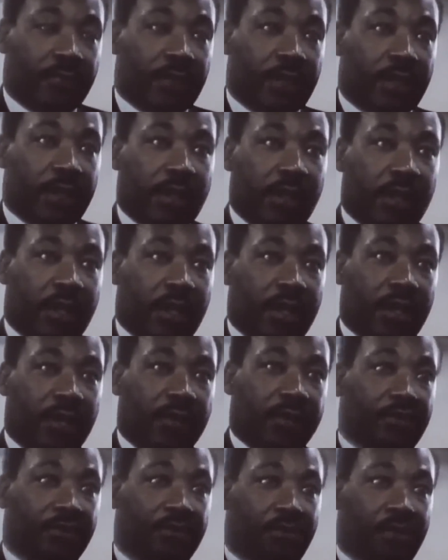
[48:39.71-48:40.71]
Now,
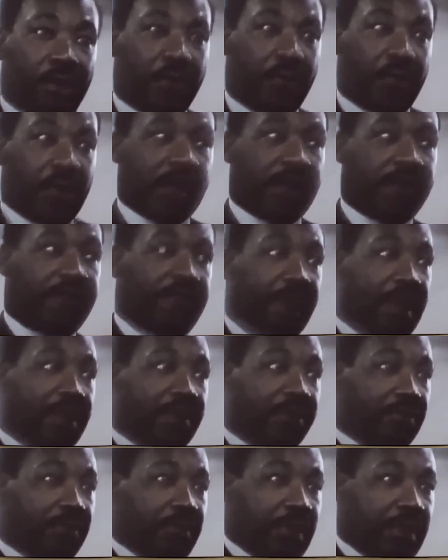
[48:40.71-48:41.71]
this is what we are
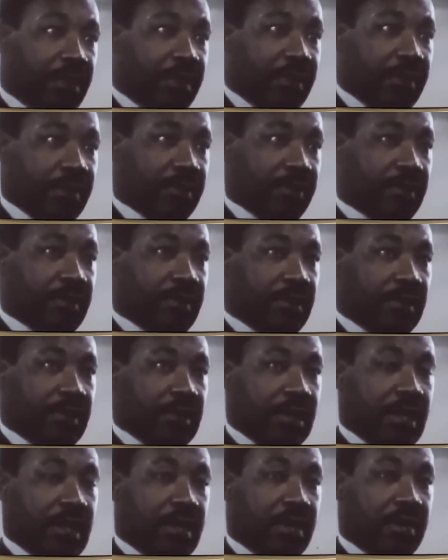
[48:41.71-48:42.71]
faced with,
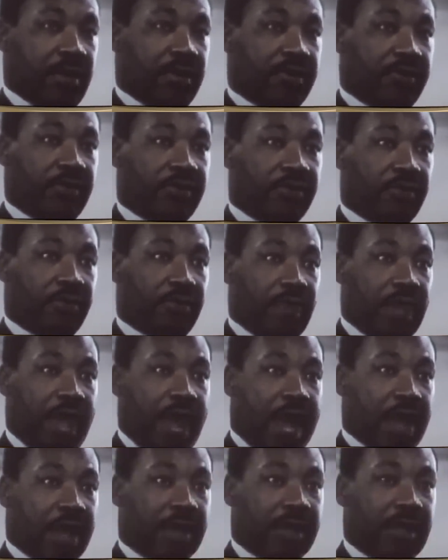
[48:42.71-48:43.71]
and this is the
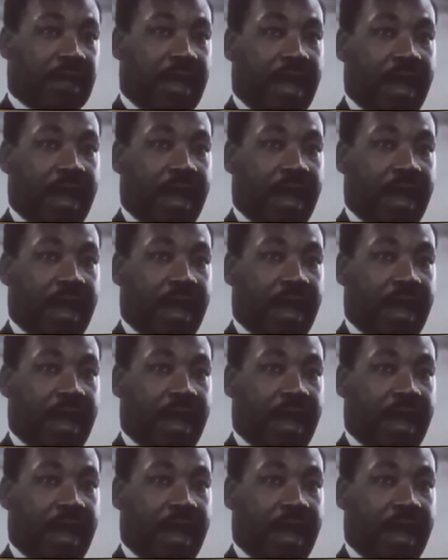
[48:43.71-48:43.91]
reality.